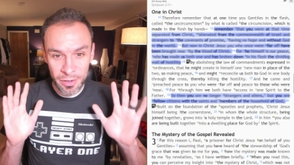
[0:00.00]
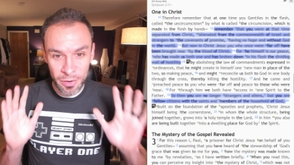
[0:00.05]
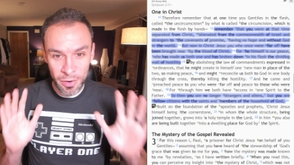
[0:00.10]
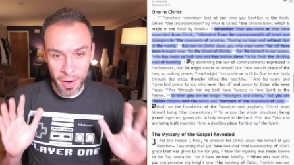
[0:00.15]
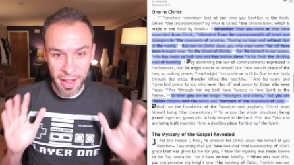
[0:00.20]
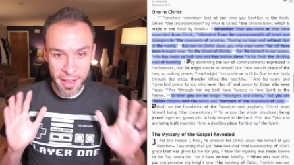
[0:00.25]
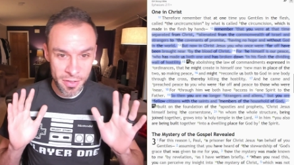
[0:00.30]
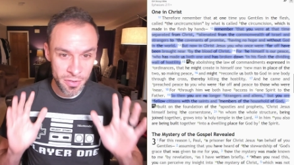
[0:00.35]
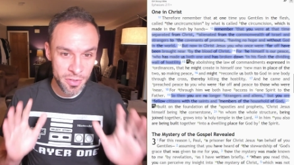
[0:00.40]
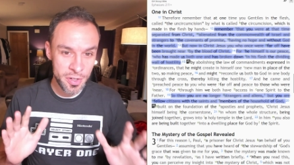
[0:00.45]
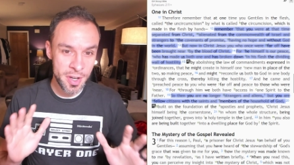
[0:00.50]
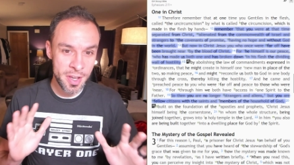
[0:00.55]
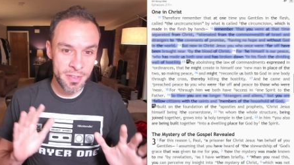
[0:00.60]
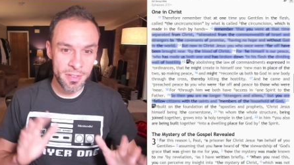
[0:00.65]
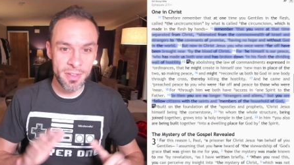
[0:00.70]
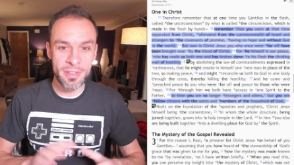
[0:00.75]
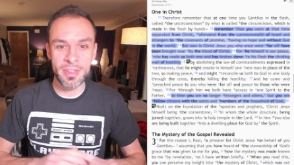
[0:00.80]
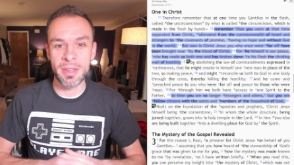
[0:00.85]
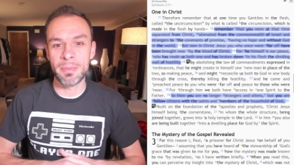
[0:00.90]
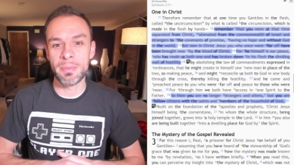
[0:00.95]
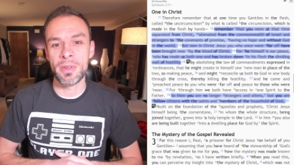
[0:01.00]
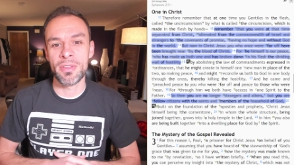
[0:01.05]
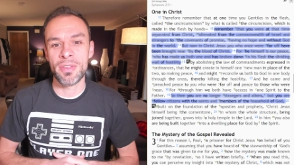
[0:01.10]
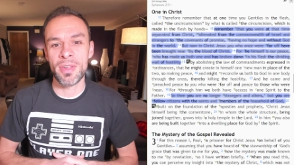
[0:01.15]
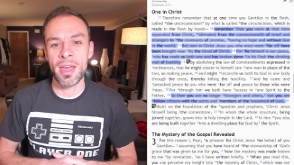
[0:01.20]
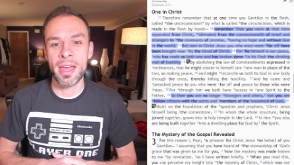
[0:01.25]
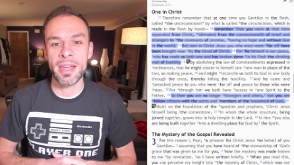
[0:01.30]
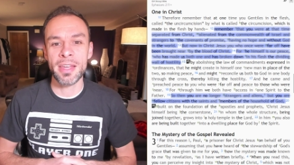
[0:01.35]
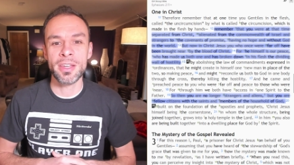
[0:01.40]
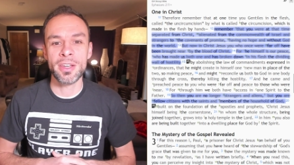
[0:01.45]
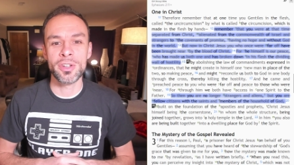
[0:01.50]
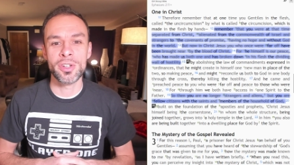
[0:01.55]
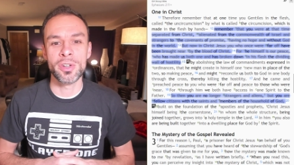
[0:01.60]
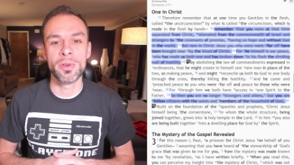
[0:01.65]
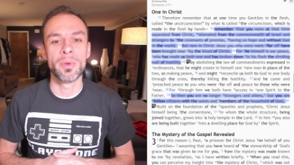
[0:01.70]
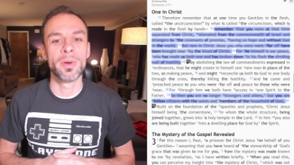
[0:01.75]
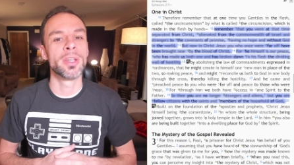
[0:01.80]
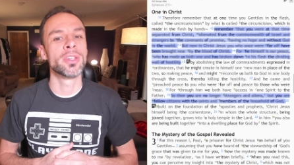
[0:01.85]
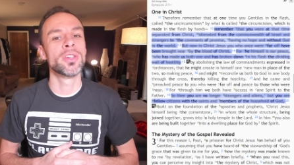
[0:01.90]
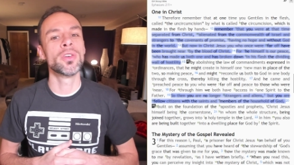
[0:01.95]
Christ Jesus and Messiah
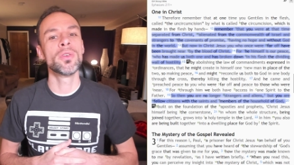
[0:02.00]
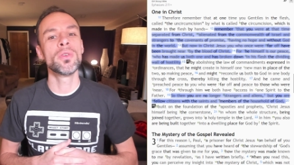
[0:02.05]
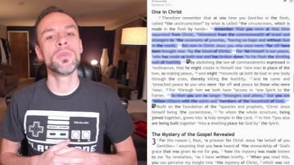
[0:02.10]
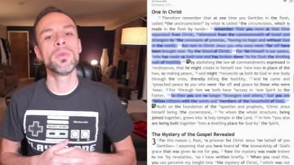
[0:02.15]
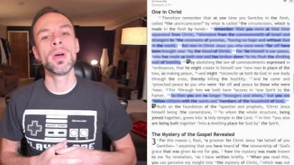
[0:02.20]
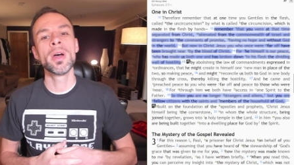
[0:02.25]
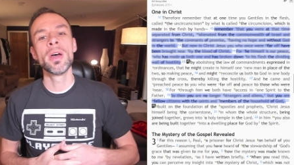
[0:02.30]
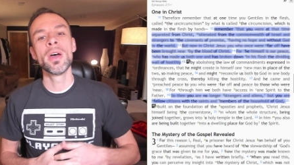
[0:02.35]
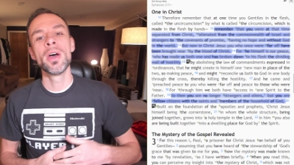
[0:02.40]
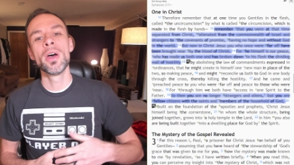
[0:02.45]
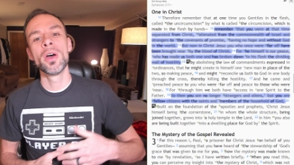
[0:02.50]
Yeshua, you